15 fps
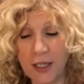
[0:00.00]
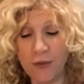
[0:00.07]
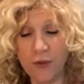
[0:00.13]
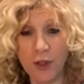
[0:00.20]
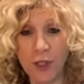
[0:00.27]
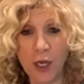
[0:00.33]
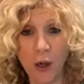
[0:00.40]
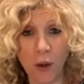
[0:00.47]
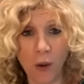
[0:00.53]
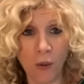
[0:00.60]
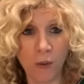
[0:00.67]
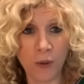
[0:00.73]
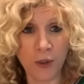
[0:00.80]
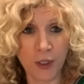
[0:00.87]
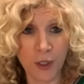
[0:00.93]
even
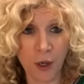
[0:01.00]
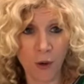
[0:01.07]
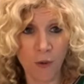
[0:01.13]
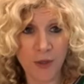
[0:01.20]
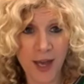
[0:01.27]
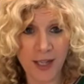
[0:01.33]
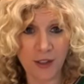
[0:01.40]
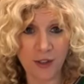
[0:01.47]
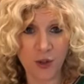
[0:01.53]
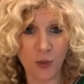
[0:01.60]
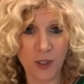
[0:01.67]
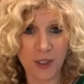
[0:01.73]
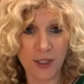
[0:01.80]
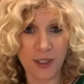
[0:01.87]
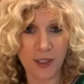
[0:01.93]
though, you know, that's the
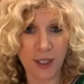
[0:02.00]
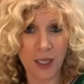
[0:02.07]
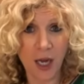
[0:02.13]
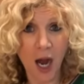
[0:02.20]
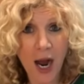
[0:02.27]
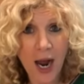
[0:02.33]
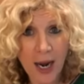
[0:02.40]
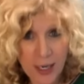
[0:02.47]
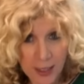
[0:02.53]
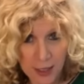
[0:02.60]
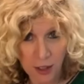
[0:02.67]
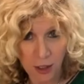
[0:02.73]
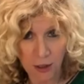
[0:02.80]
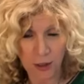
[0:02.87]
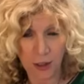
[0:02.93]
reason that I
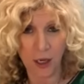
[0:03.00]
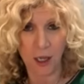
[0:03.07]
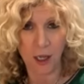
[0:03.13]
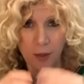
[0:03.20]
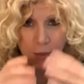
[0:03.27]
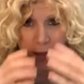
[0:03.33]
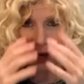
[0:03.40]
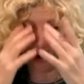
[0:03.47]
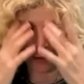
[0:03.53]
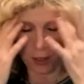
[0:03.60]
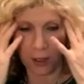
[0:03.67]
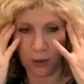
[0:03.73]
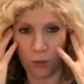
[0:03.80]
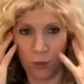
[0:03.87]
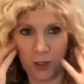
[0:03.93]
started
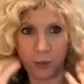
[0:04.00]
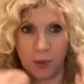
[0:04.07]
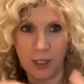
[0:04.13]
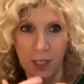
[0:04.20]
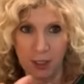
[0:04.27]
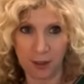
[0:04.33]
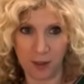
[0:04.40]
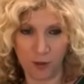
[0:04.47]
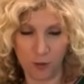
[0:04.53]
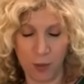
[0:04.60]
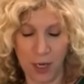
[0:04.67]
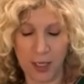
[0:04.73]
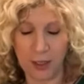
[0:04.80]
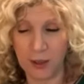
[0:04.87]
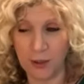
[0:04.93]
CAULIPOWER was because of
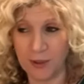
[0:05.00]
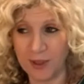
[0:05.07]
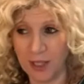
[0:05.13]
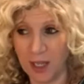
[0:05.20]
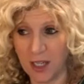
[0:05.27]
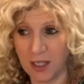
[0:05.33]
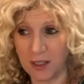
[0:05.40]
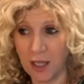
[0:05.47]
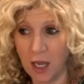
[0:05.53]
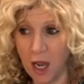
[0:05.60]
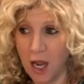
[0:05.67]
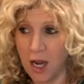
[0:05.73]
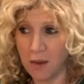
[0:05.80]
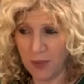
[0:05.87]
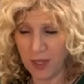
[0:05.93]
my two sons,
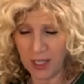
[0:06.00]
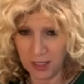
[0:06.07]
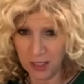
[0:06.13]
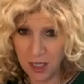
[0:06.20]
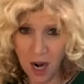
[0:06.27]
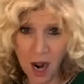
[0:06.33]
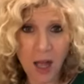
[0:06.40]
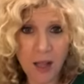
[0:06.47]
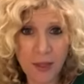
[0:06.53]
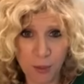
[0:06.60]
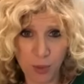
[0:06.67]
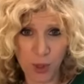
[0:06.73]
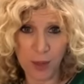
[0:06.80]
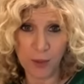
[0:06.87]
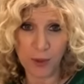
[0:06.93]
it's not the
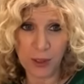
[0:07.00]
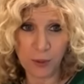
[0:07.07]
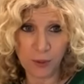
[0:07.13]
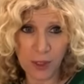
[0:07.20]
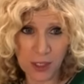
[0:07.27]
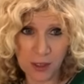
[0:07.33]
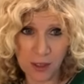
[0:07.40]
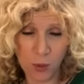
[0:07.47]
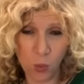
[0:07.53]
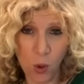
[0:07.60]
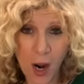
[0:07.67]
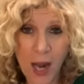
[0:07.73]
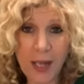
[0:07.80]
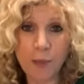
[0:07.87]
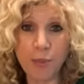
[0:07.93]
primary reason
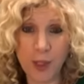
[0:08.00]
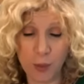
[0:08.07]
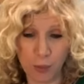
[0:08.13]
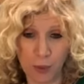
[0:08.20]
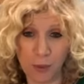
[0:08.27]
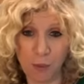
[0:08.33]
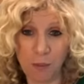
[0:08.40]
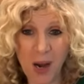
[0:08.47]
why people